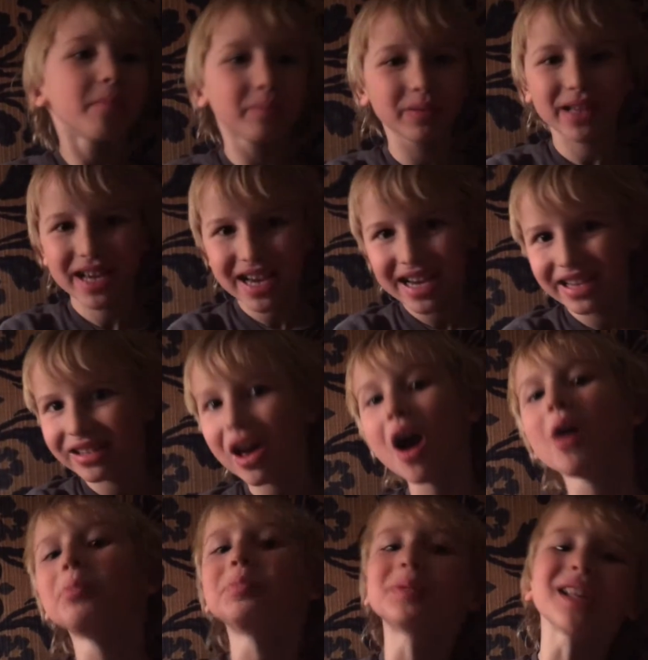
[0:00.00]
Please,
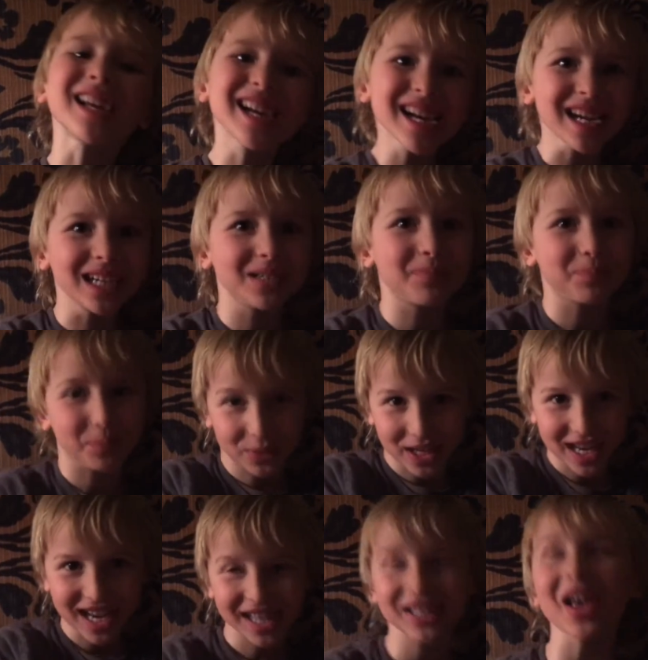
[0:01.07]
oh please,
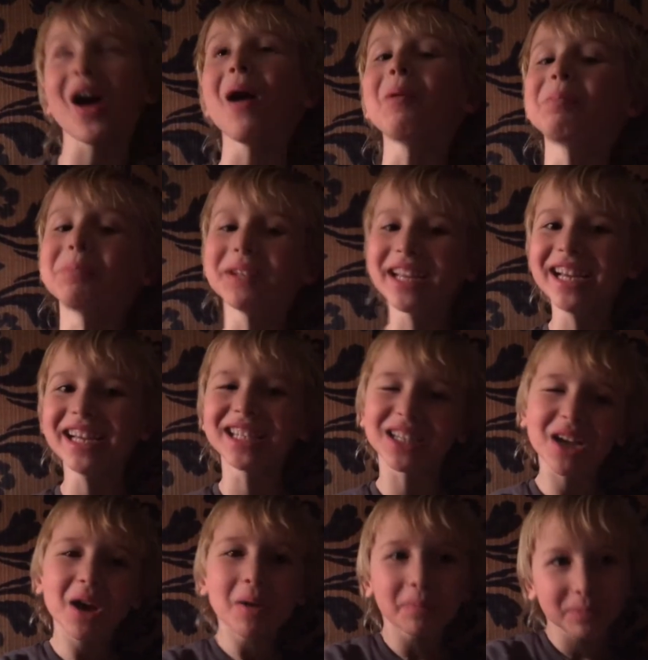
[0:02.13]
please, oh please,
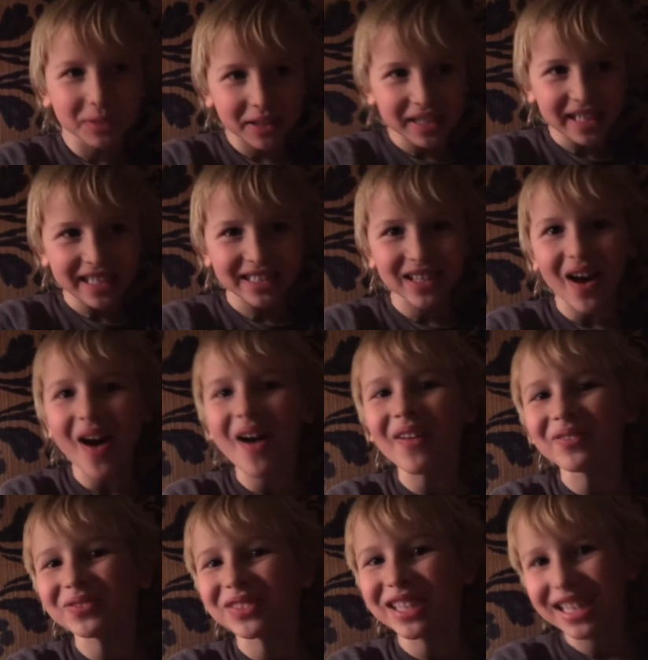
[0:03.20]
please,
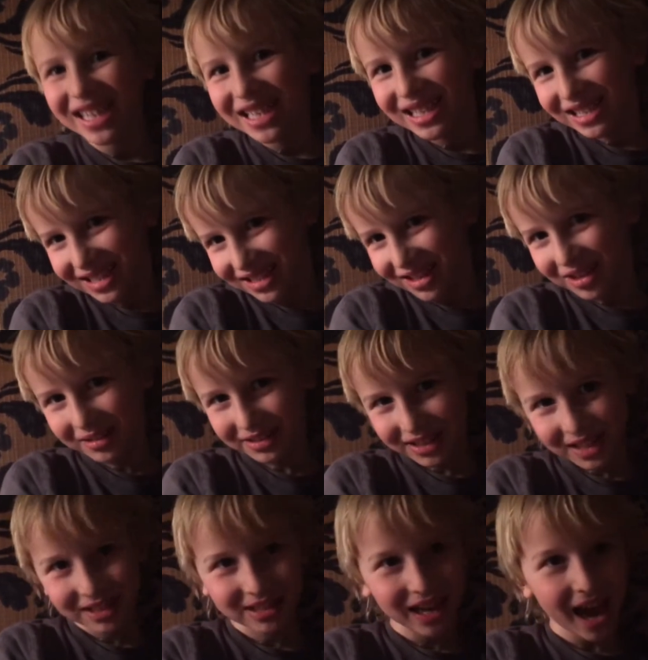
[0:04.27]
oh please, uh,
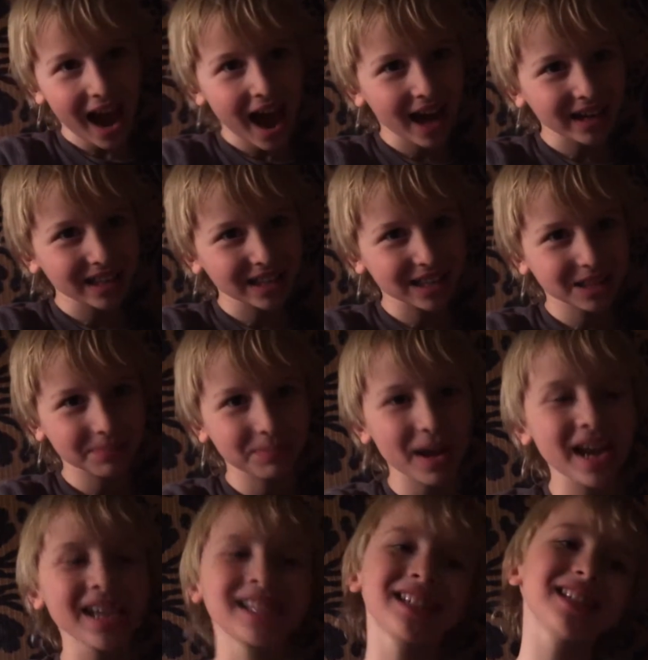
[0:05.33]
into outer
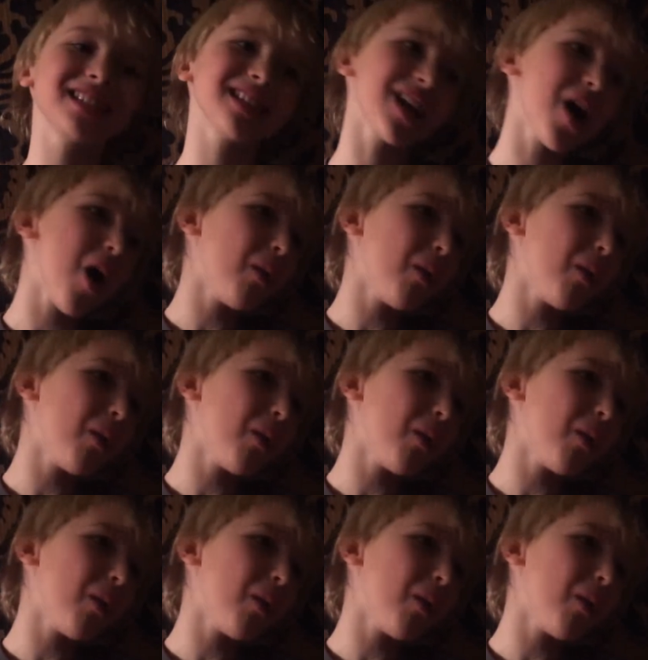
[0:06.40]
space.